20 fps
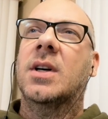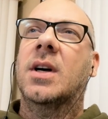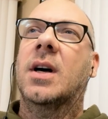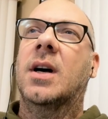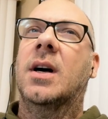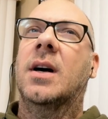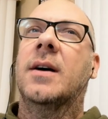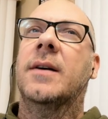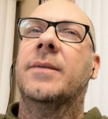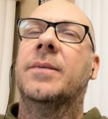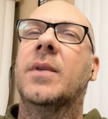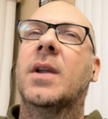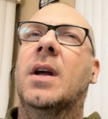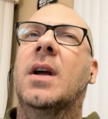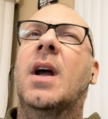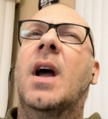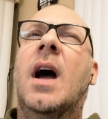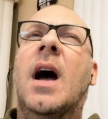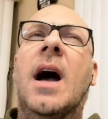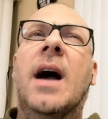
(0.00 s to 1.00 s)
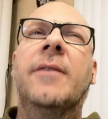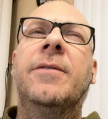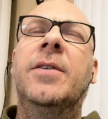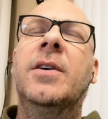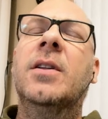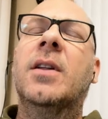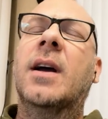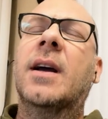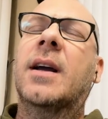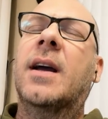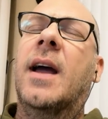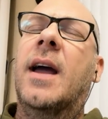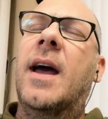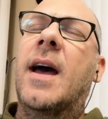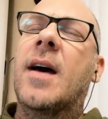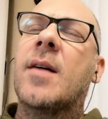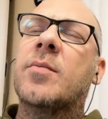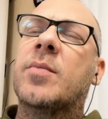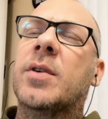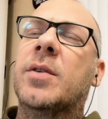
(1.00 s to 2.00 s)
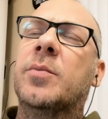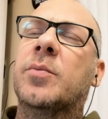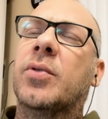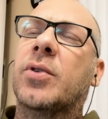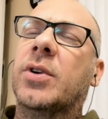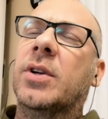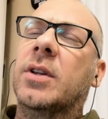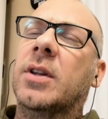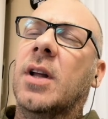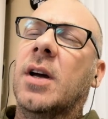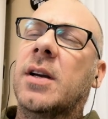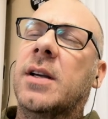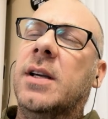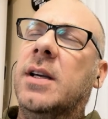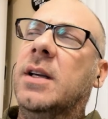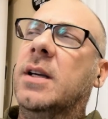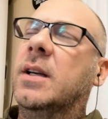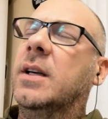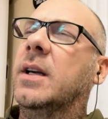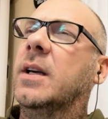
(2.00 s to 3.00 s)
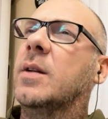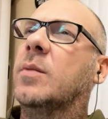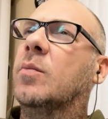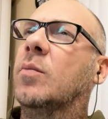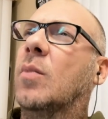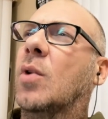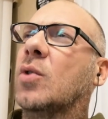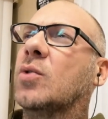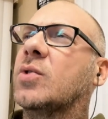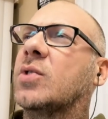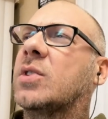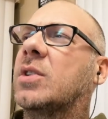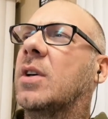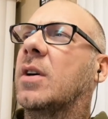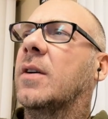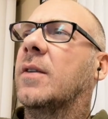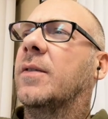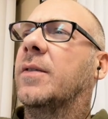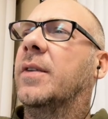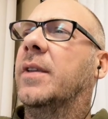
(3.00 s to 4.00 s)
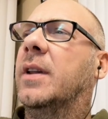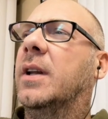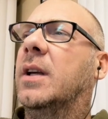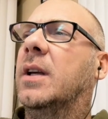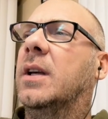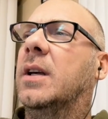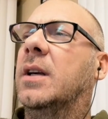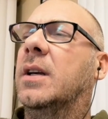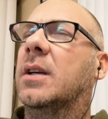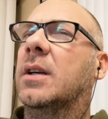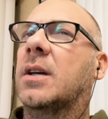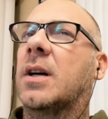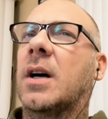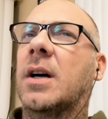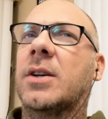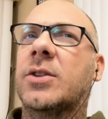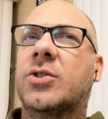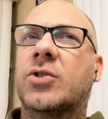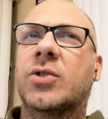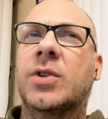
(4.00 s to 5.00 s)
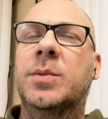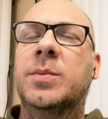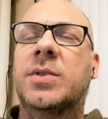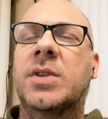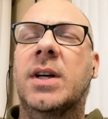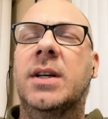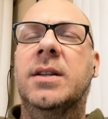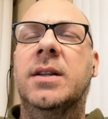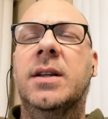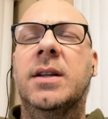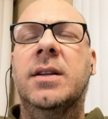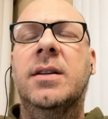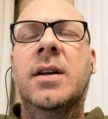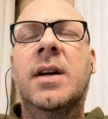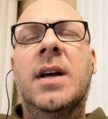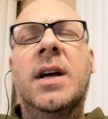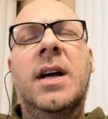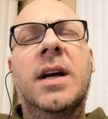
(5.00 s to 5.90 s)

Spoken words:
I feel like I have been pretty lucky in most of the streams I did.